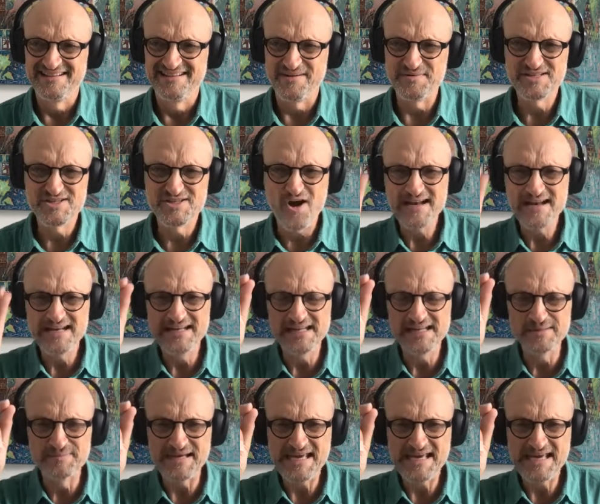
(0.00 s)
I'm a tiny
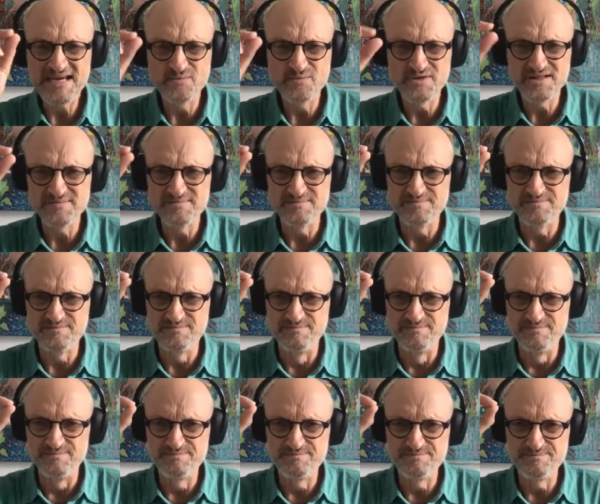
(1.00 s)
little being with a
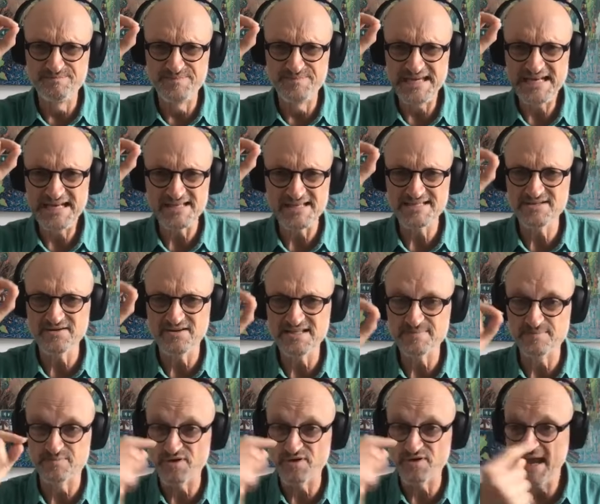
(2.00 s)
peanut
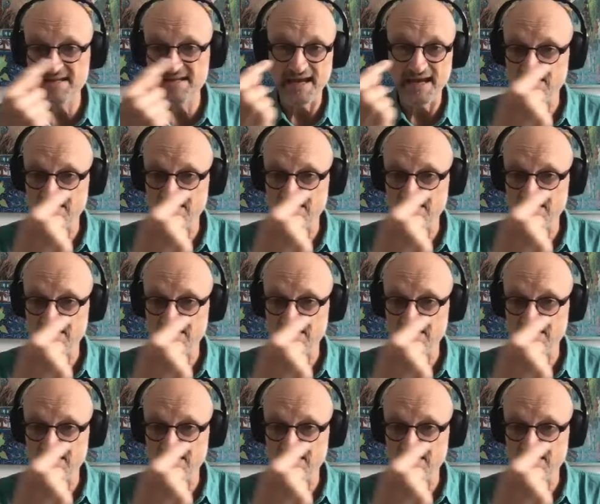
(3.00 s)
sized brain